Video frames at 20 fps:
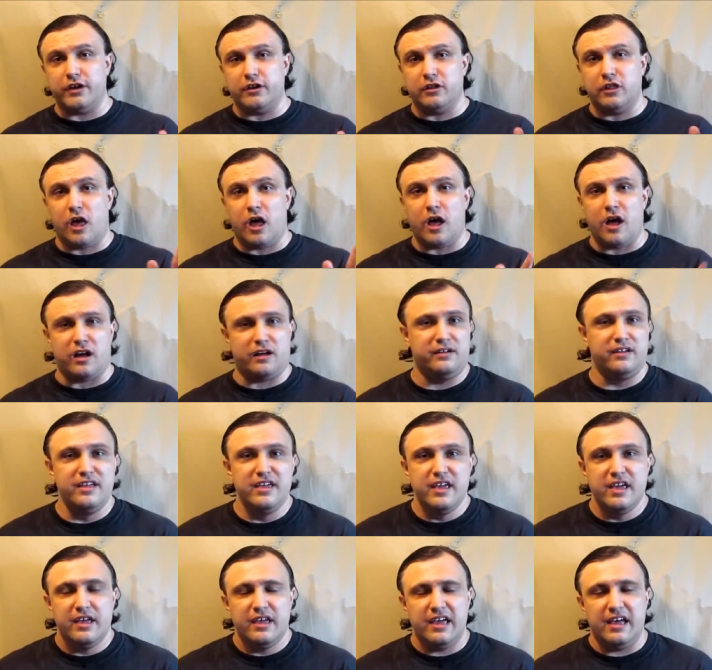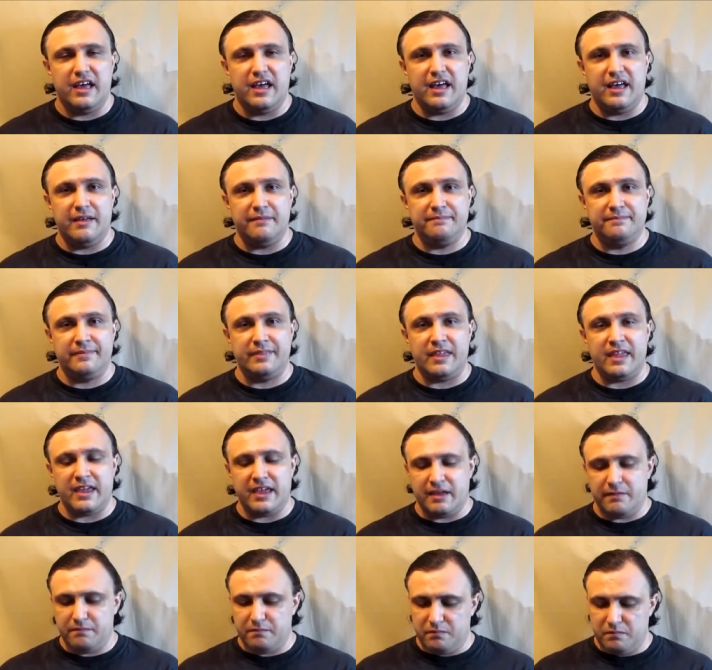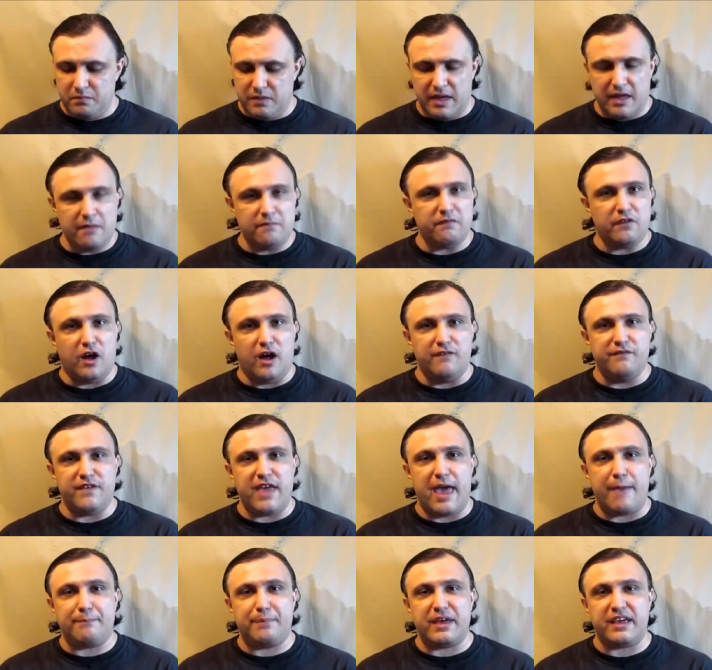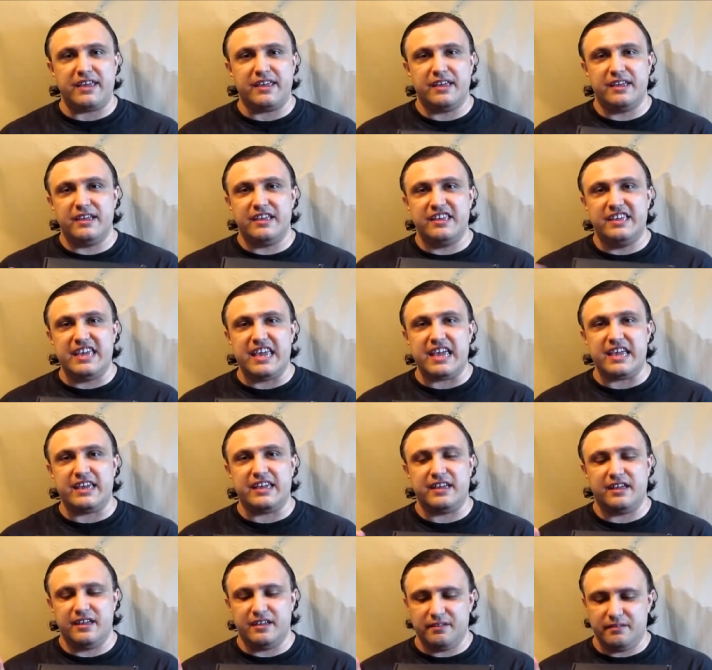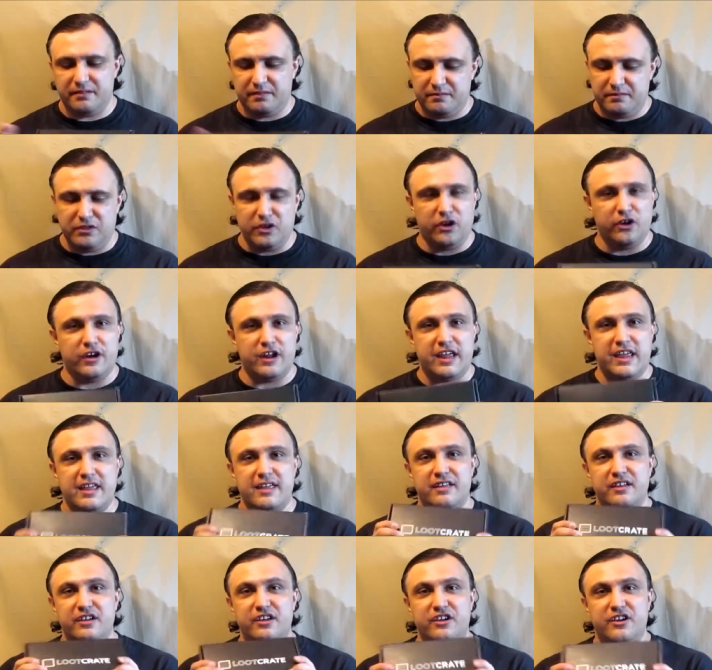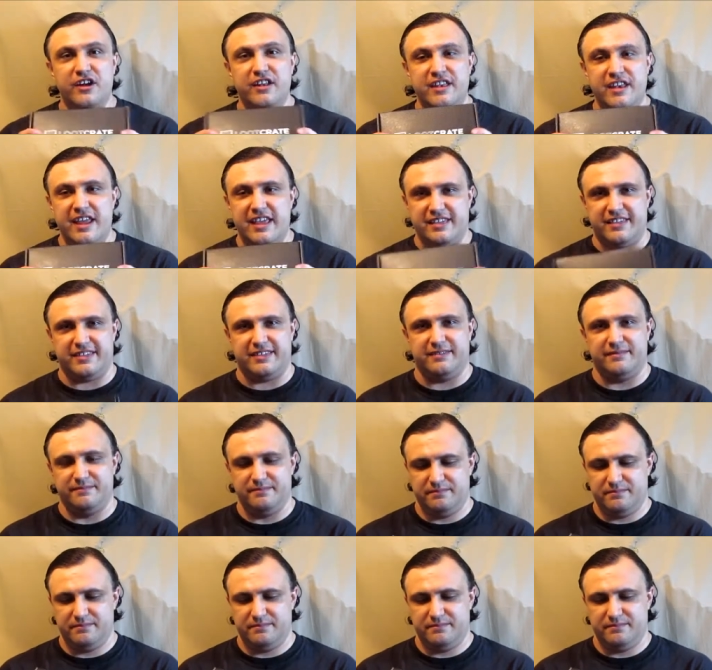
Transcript: year long of epic, geek, nerdy goodness.